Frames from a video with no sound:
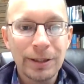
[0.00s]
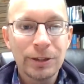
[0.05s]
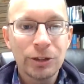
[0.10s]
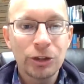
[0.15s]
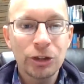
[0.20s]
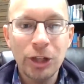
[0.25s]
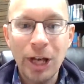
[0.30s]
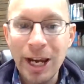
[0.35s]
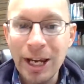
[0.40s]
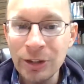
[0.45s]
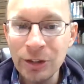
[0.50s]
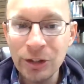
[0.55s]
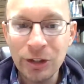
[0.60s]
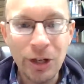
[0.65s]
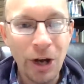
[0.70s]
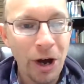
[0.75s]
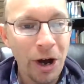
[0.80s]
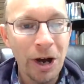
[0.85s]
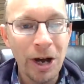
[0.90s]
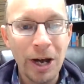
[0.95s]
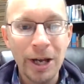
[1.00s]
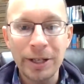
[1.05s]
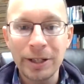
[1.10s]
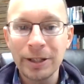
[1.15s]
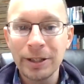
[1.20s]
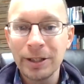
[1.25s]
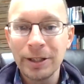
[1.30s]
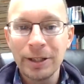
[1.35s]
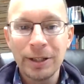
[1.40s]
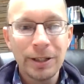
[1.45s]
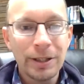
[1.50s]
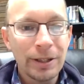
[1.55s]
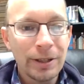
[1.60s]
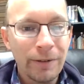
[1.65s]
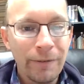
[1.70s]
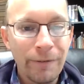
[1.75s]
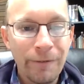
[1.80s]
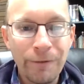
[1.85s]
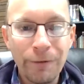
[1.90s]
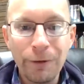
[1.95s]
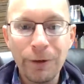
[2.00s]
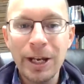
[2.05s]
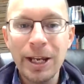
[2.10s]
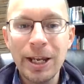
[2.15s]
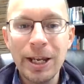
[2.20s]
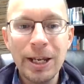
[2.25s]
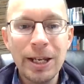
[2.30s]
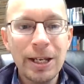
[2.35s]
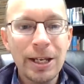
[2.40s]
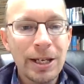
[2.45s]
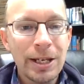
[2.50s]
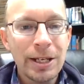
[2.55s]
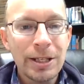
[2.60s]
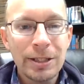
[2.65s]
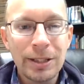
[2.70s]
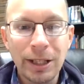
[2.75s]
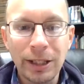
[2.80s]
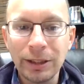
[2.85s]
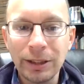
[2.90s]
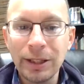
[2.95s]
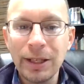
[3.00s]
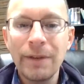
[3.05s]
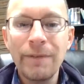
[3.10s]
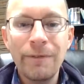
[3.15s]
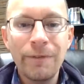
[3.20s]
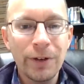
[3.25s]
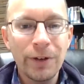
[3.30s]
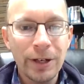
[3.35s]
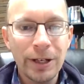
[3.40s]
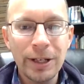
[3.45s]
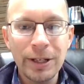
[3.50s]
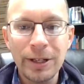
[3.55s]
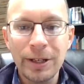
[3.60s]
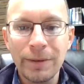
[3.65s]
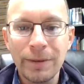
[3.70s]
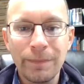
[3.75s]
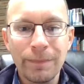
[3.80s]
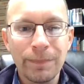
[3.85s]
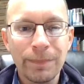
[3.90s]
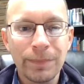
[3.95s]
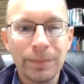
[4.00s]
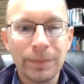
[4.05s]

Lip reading: chains gone, free to live for him.